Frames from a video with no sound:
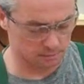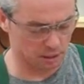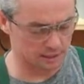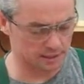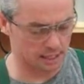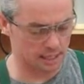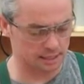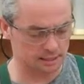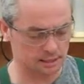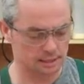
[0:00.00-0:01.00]
plus
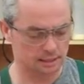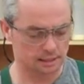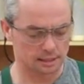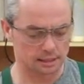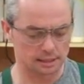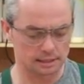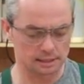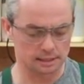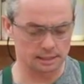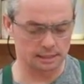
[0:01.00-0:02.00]
sign in
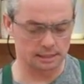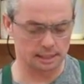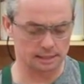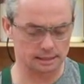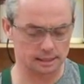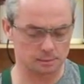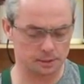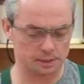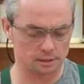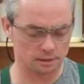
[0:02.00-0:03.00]
the at the tip
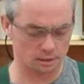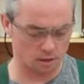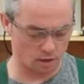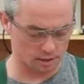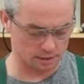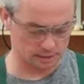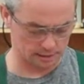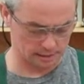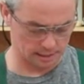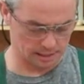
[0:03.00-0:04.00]
here, a little cross
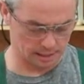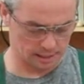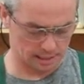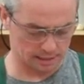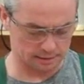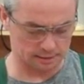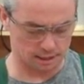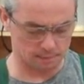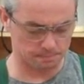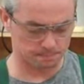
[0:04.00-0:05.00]
at the
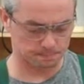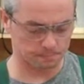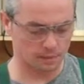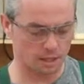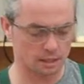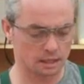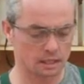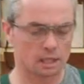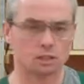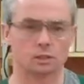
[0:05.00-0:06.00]
top. Okay.
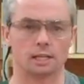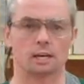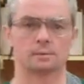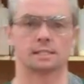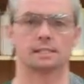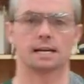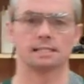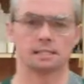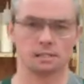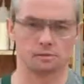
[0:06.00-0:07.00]
So they come in
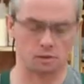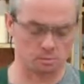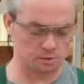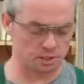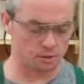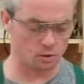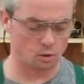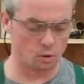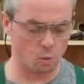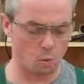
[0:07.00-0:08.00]
sizes from 0,
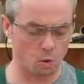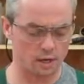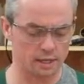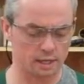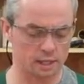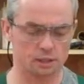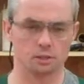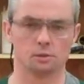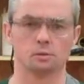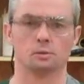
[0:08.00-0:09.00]
1,
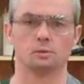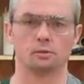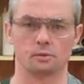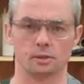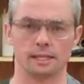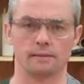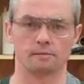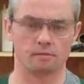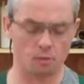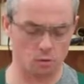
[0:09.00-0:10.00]
2, 3, and
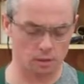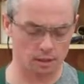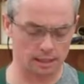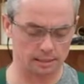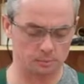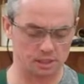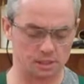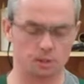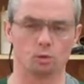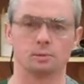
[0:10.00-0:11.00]
4. Okay, with
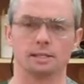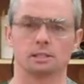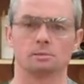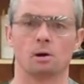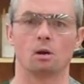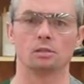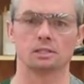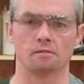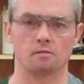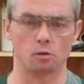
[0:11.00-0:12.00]
0 being the
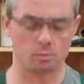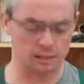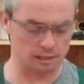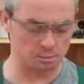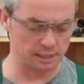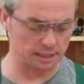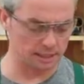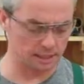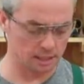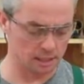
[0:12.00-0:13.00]
smallest and 4 being the
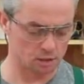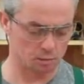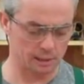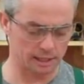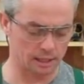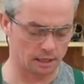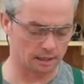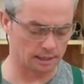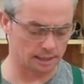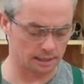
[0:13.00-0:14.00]
biggest. So depending on
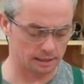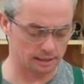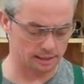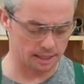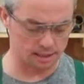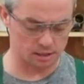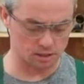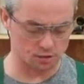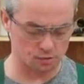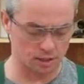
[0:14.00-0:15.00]
the size of the
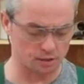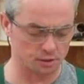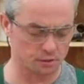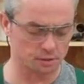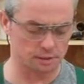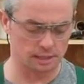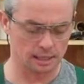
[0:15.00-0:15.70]
screw that you're using,